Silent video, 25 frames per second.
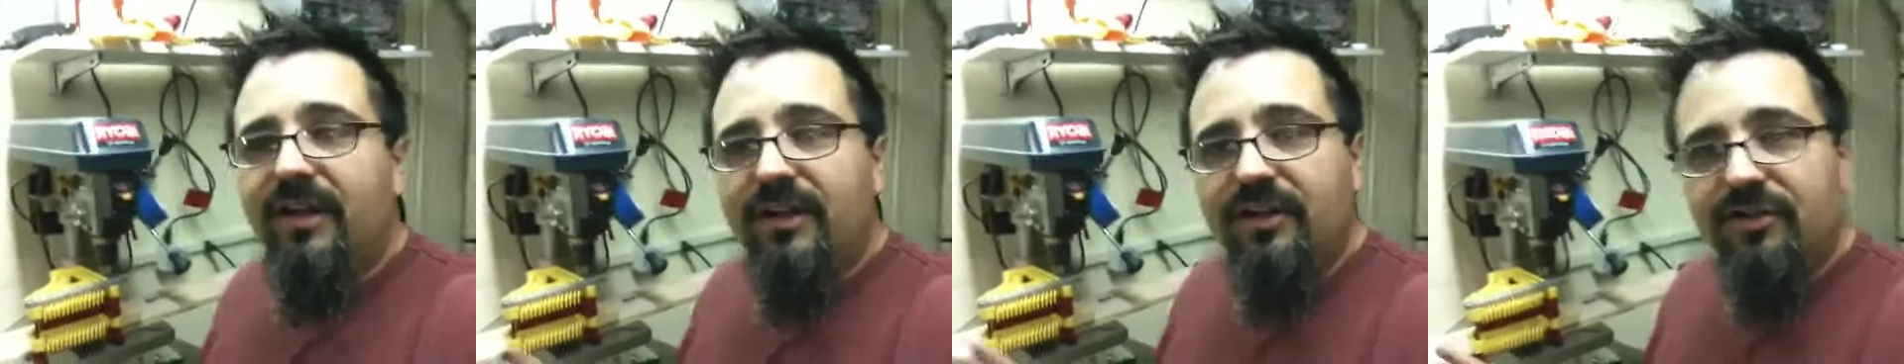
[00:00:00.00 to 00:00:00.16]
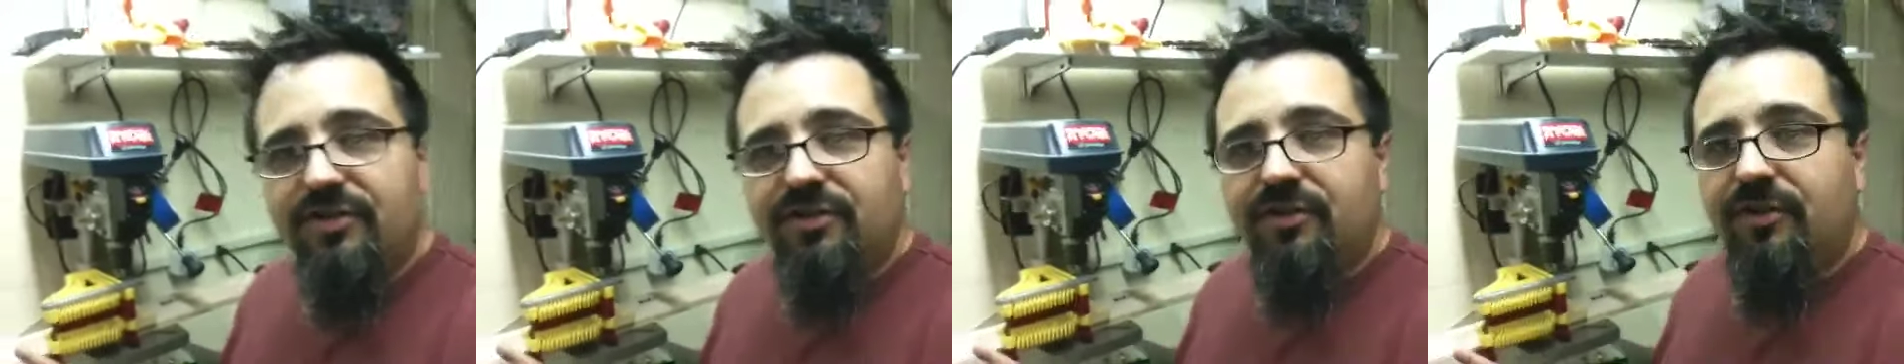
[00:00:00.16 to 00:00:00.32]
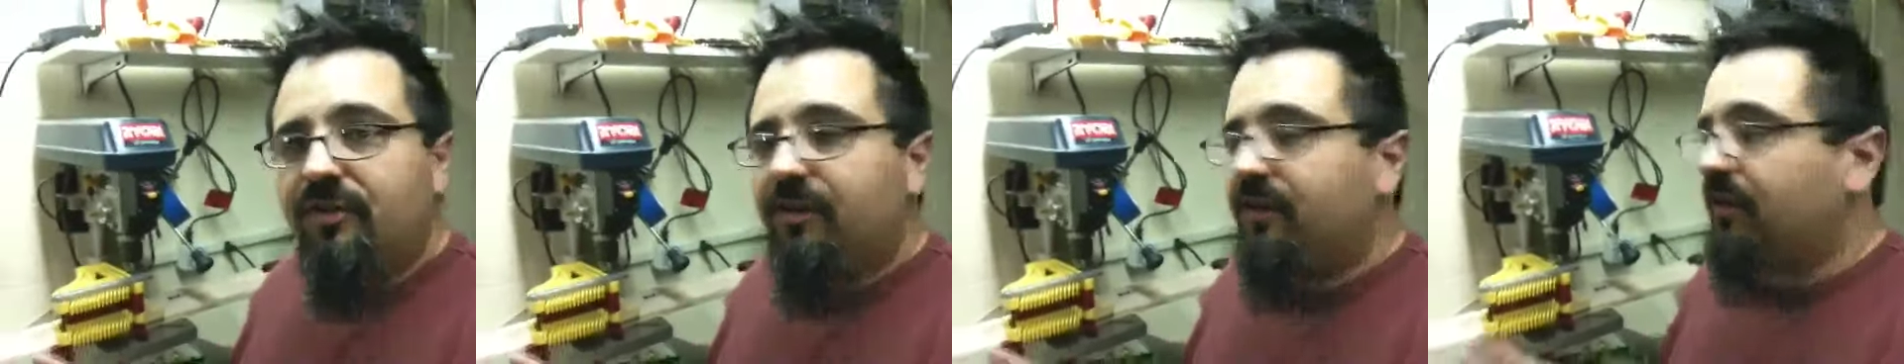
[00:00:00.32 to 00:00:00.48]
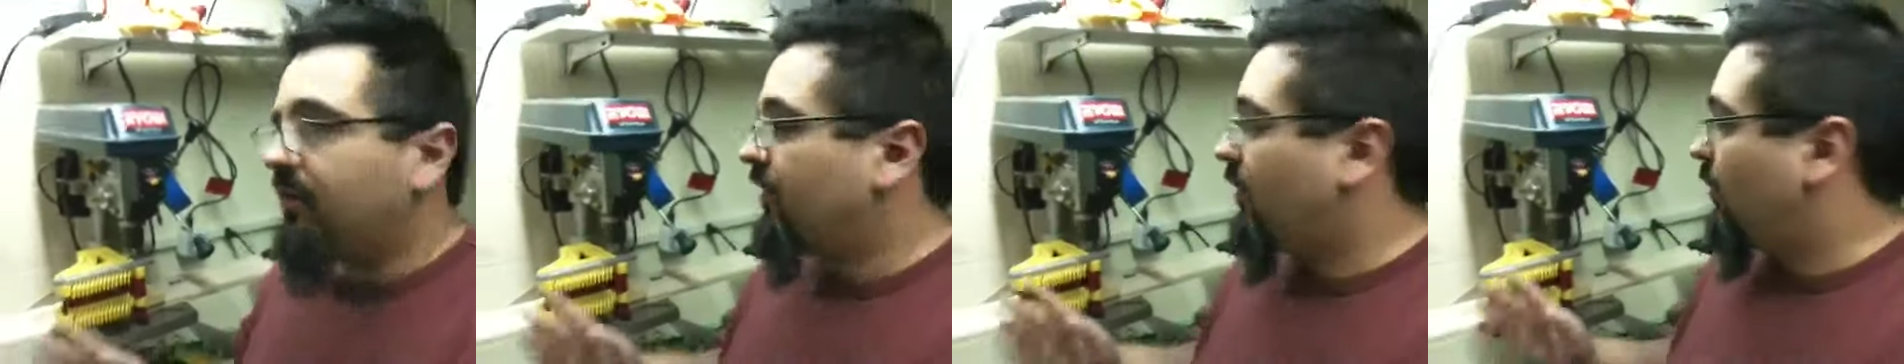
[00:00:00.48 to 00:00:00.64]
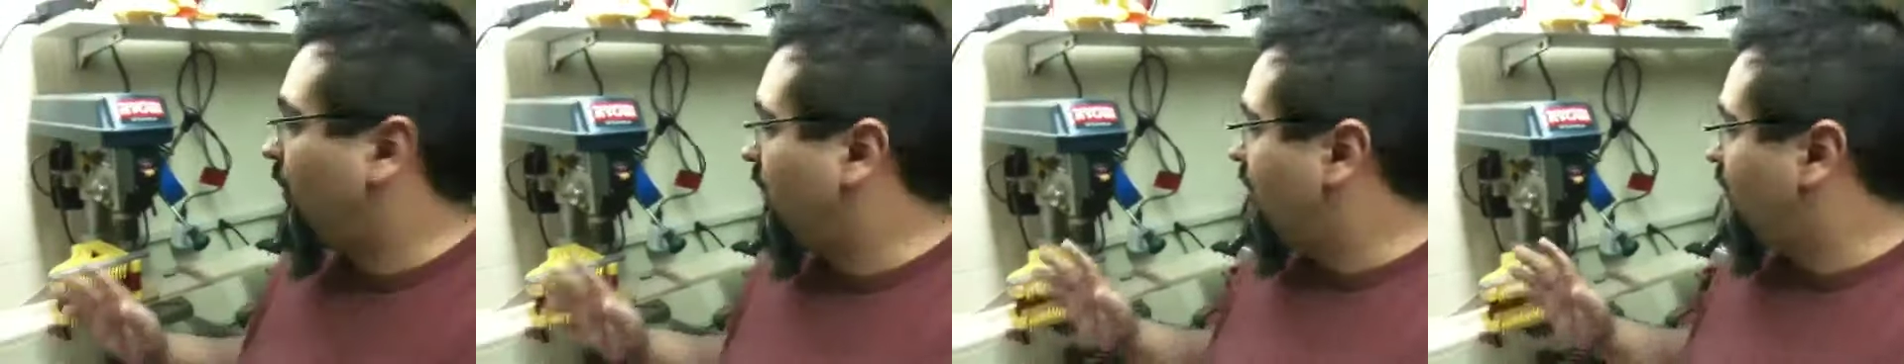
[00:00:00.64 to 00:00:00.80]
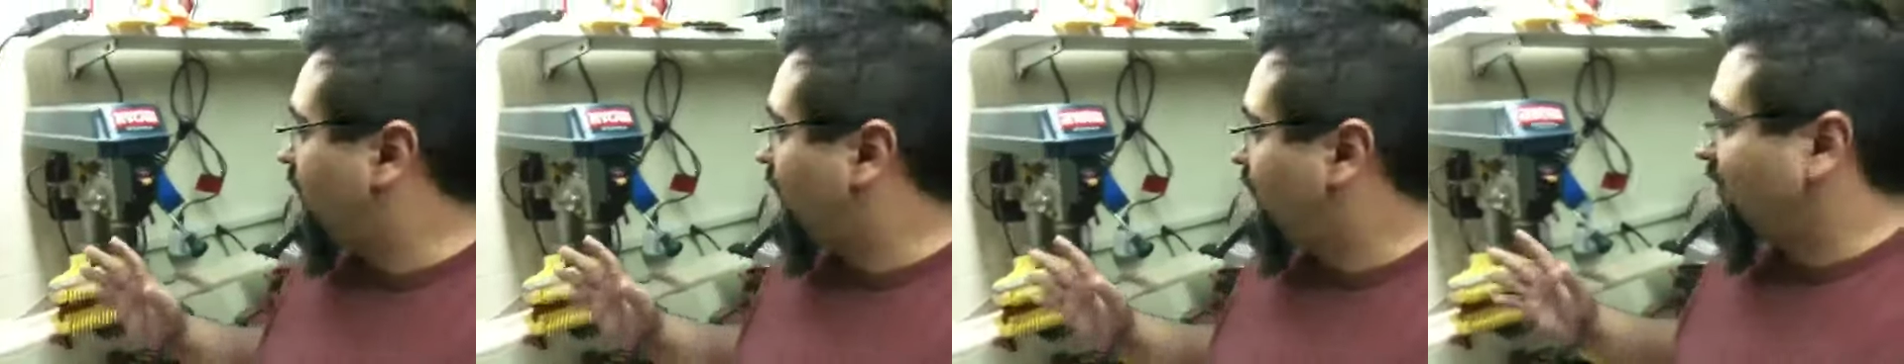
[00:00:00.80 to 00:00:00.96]
Sure, you
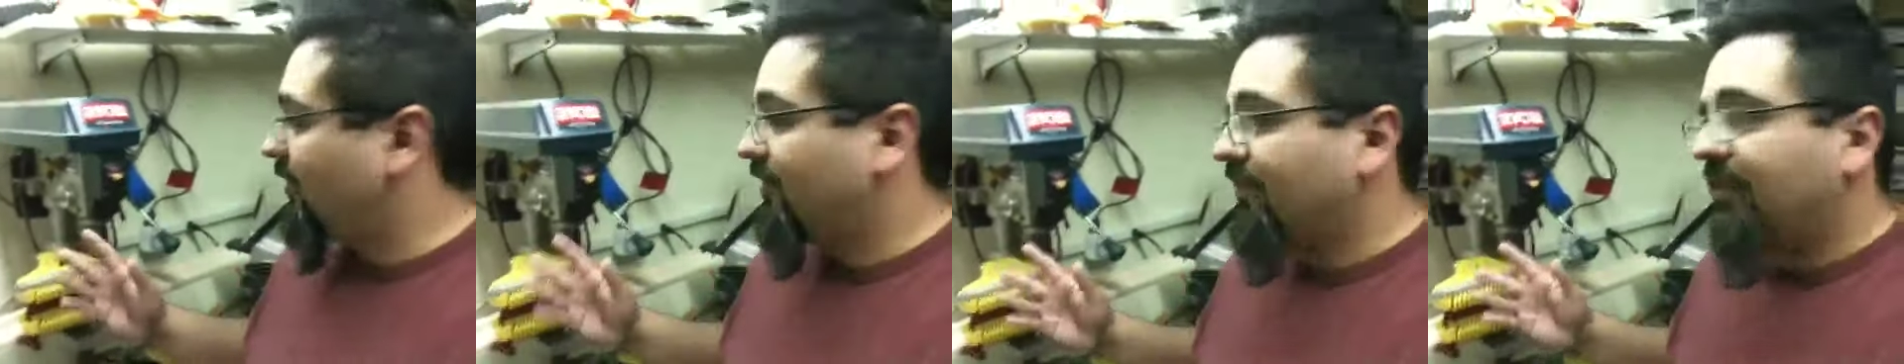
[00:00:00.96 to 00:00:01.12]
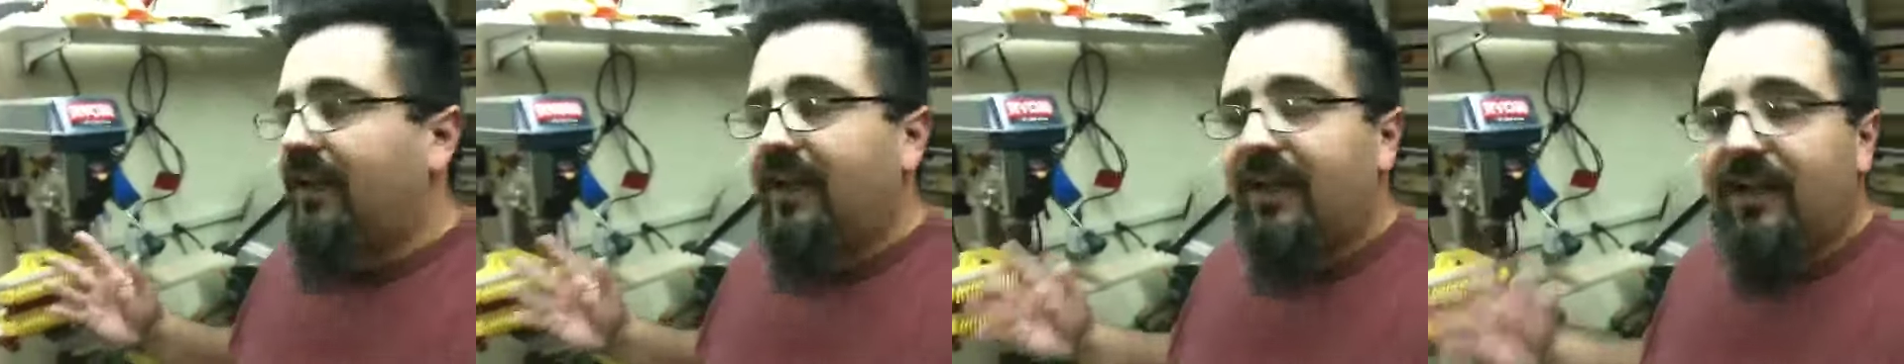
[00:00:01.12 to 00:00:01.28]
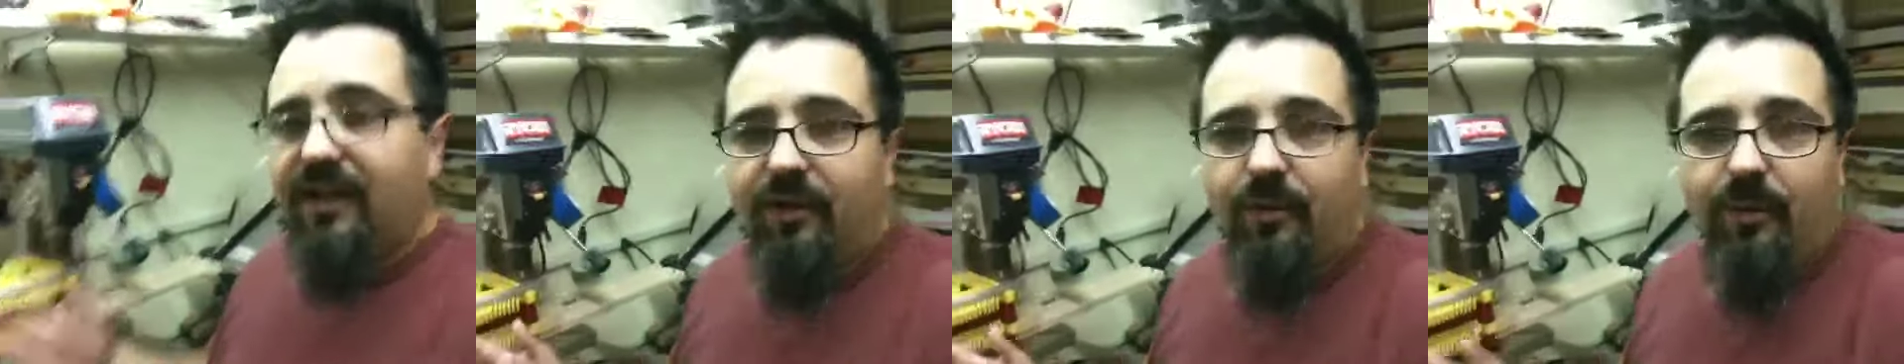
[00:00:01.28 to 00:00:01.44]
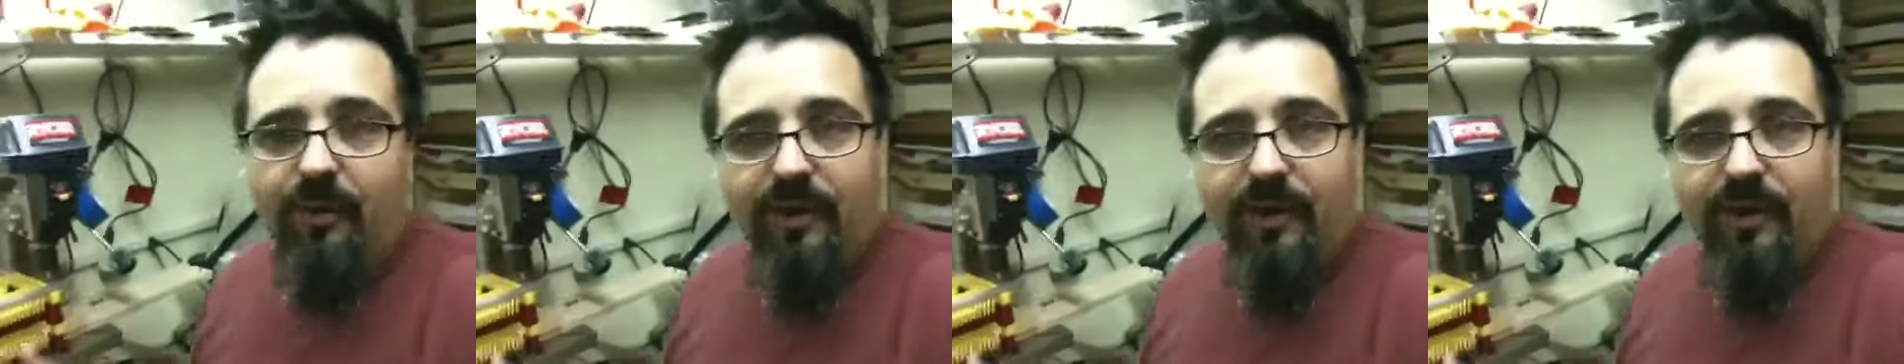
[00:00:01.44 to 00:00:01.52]
know, it does a lot of